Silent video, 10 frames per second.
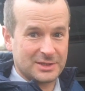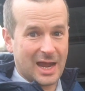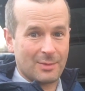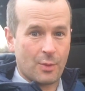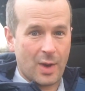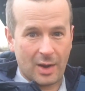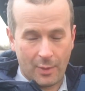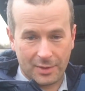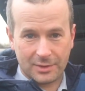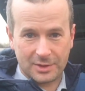cable when I
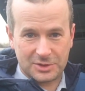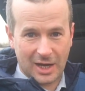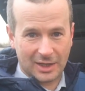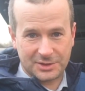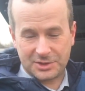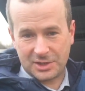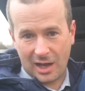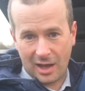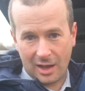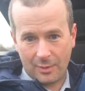want the charge to
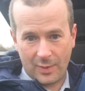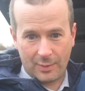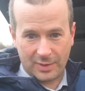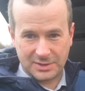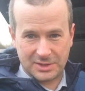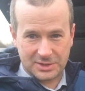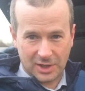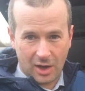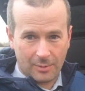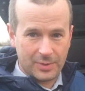start, when I want to
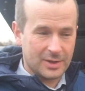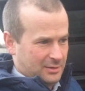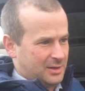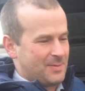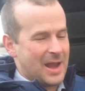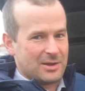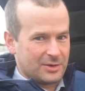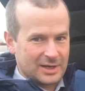stop. Depending on